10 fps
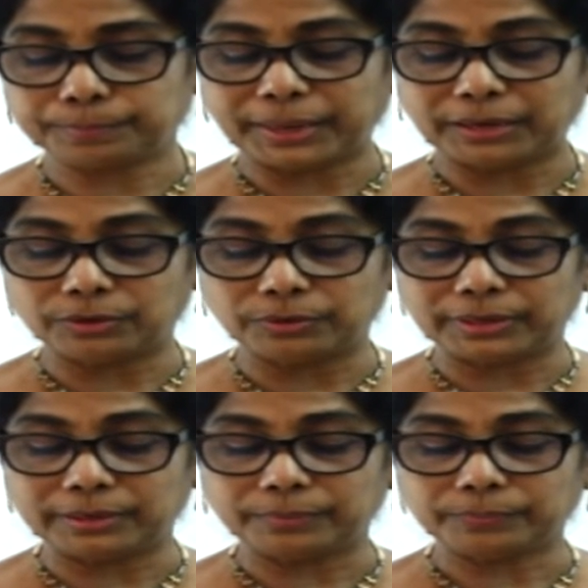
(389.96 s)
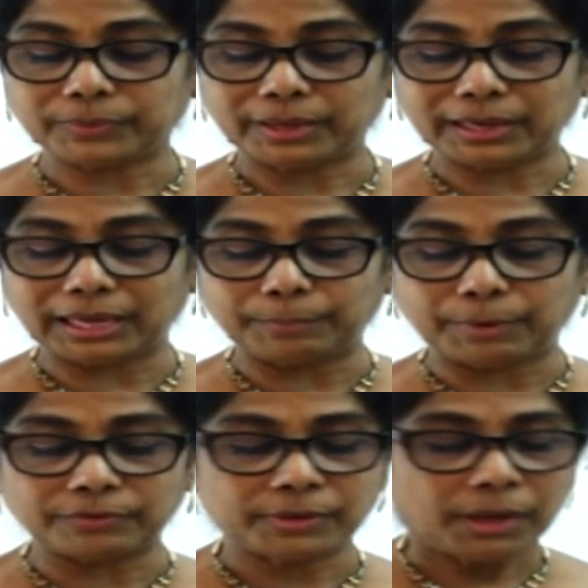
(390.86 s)
Pangolin came
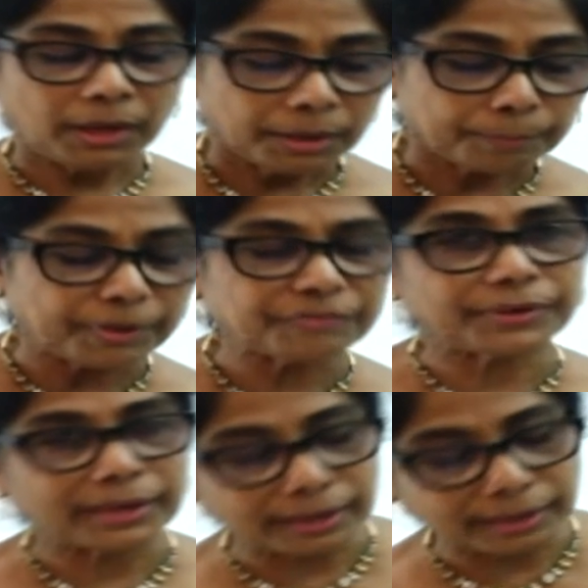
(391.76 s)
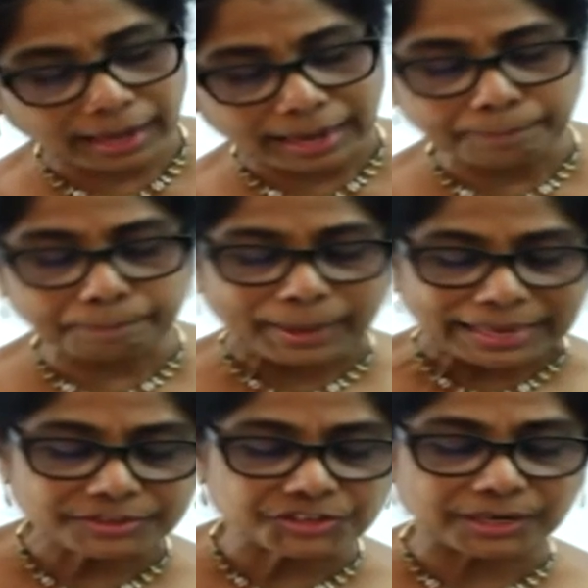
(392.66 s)
up puffing and
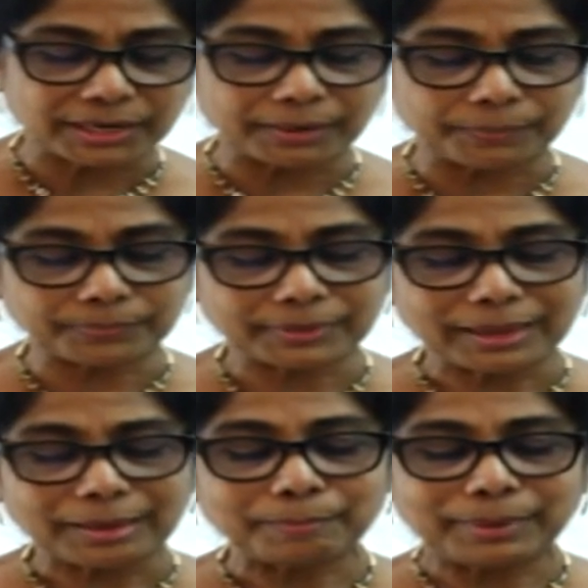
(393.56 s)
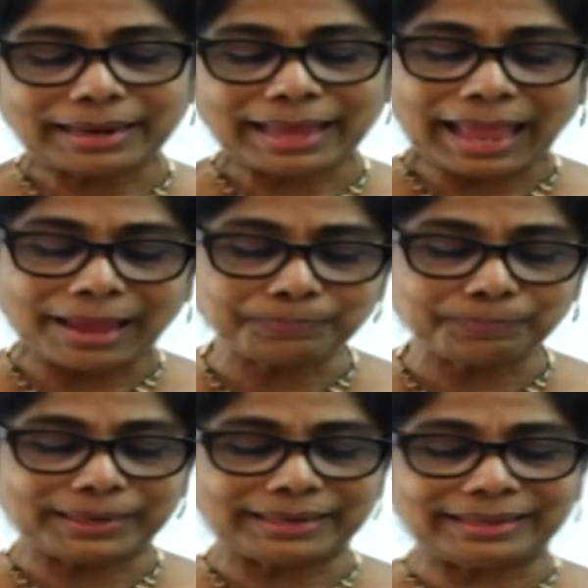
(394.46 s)
panting, but
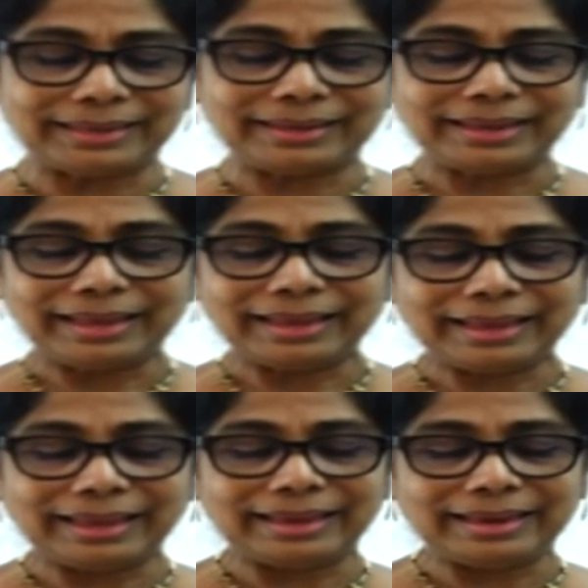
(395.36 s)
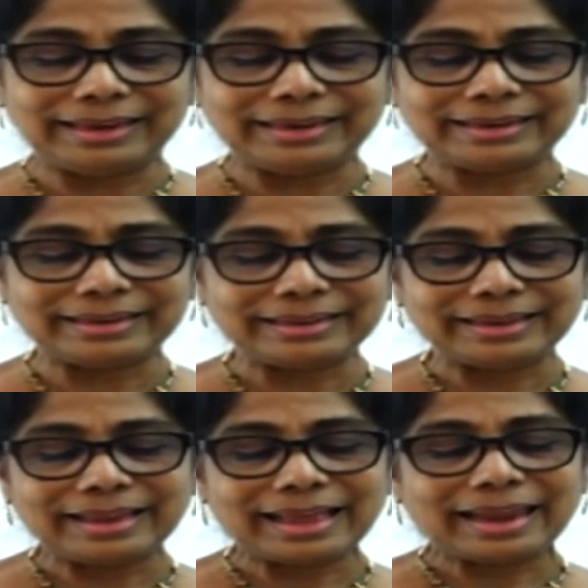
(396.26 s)
happily hailed
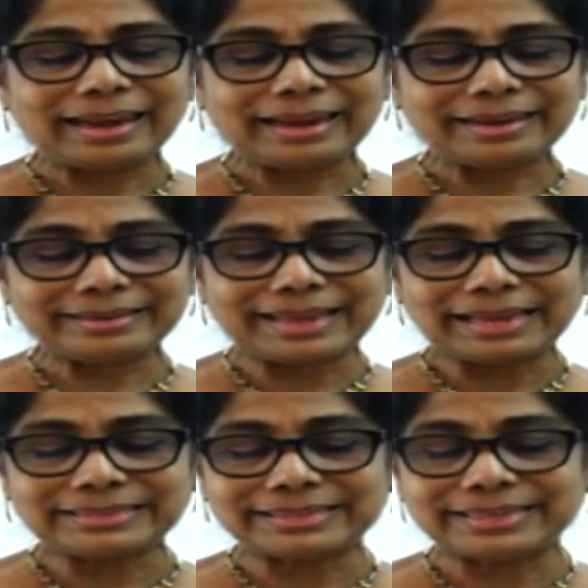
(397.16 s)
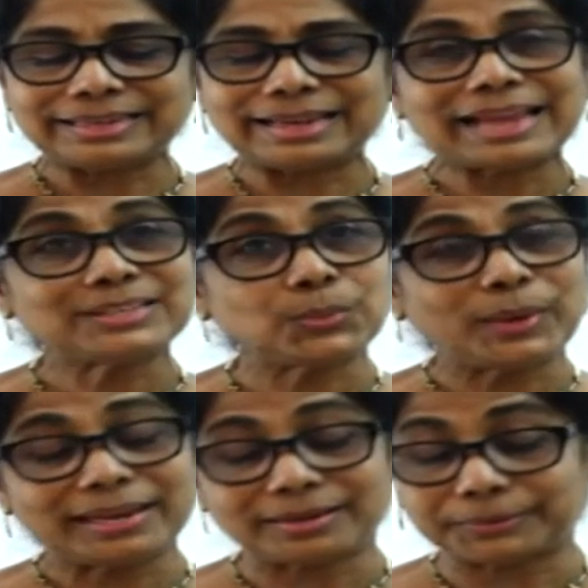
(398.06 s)
Dassie as the
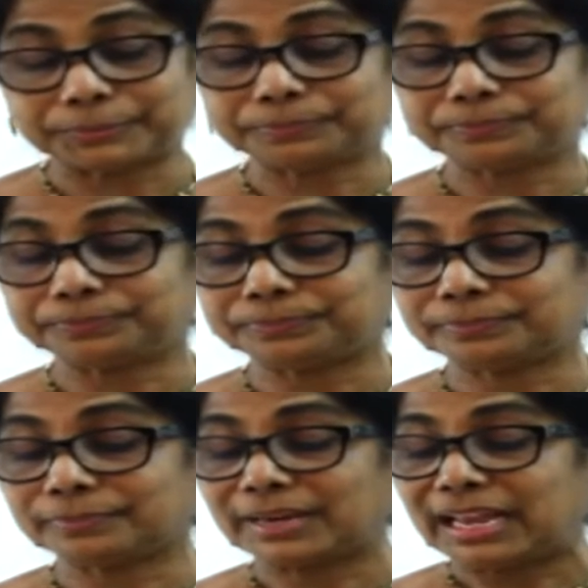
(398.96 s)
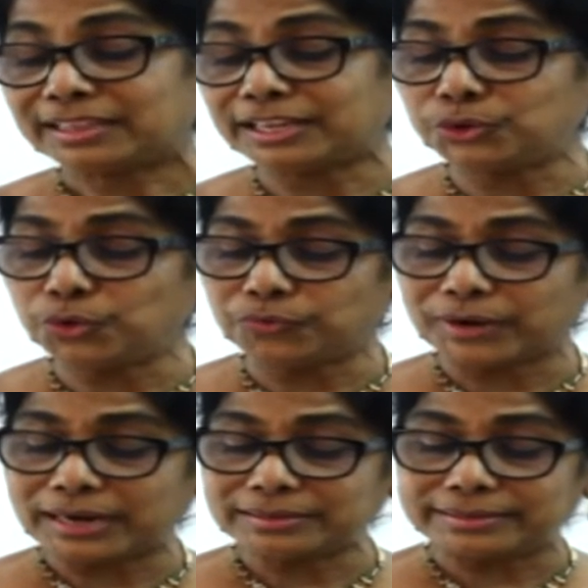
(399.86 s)
winner. The two
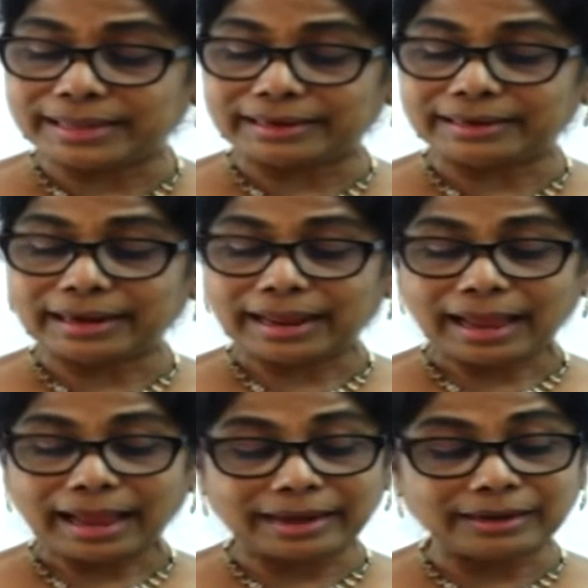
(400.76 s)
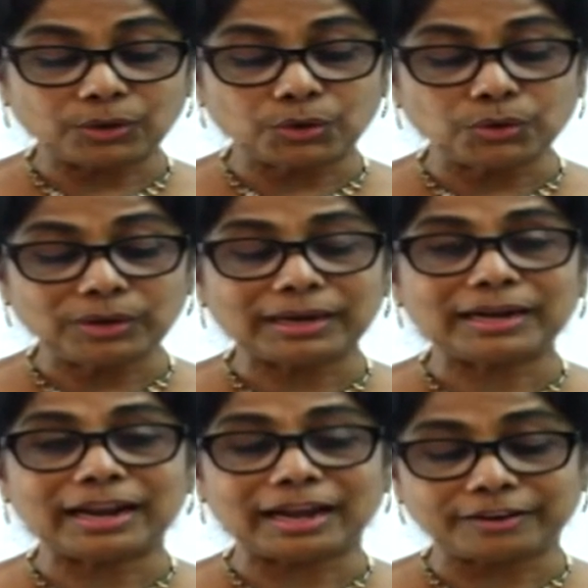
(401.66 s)
friends then had a good
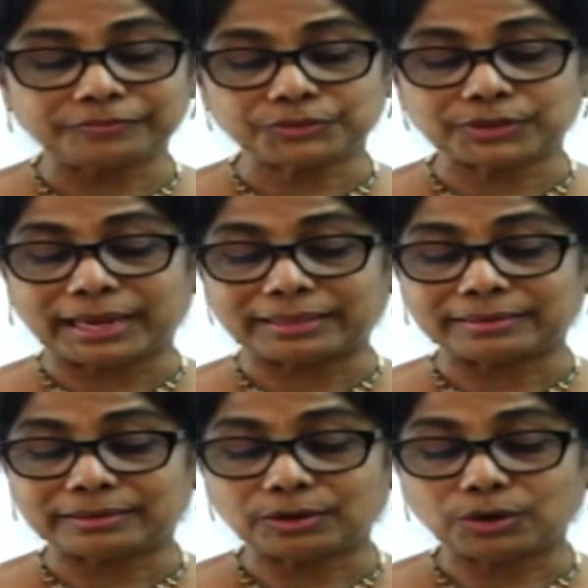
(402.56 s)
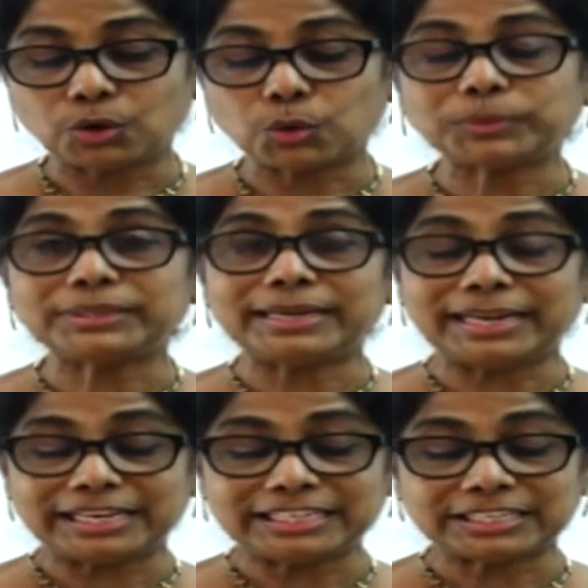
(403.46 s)
laugh together over the
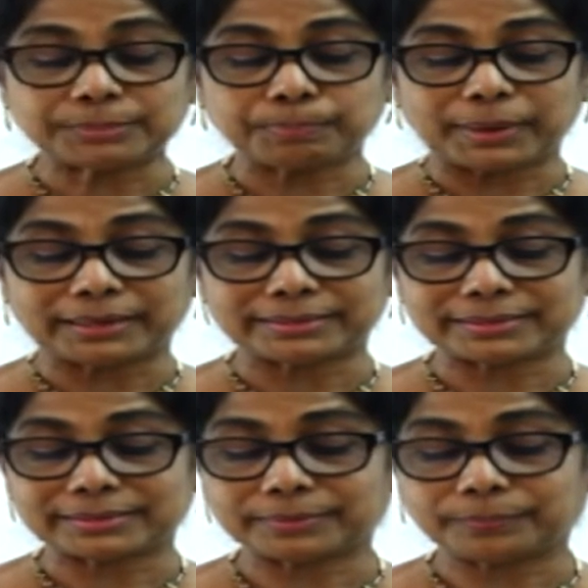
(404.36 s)
days past.